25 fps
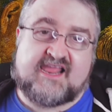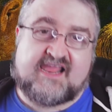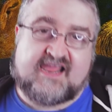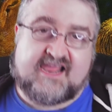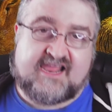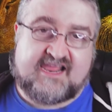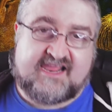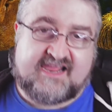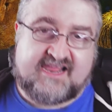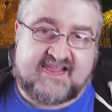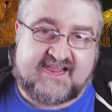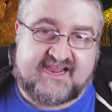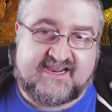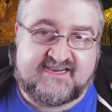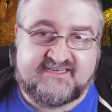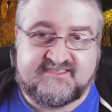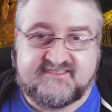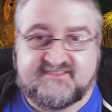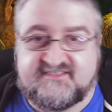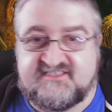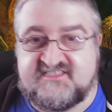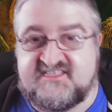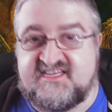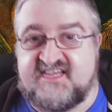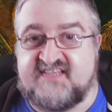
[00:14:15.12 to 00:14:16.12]
and
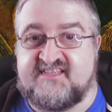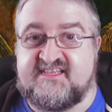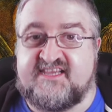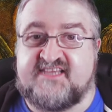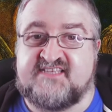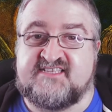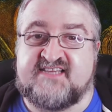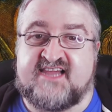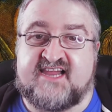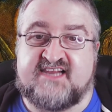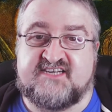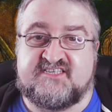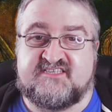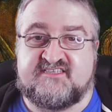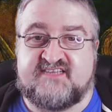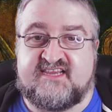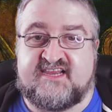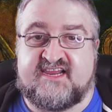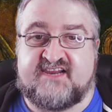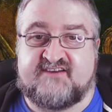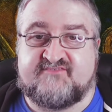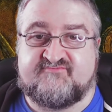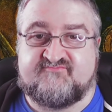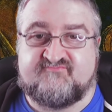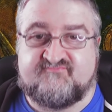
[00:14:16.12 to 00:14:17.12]
see that he's actually
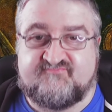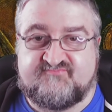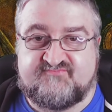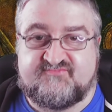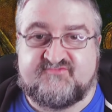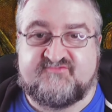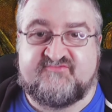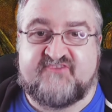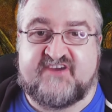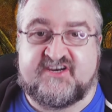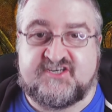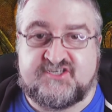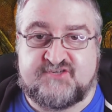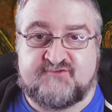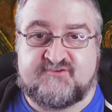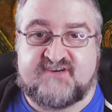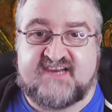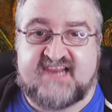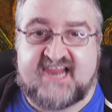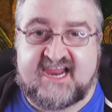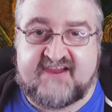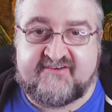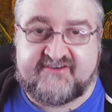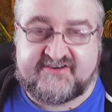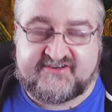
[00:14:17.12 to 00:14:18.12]
a fictional
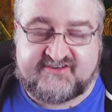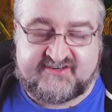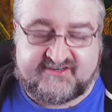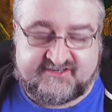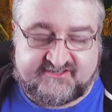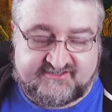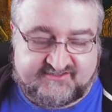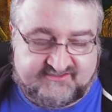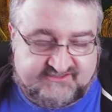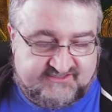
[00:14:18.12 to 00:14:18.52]
character.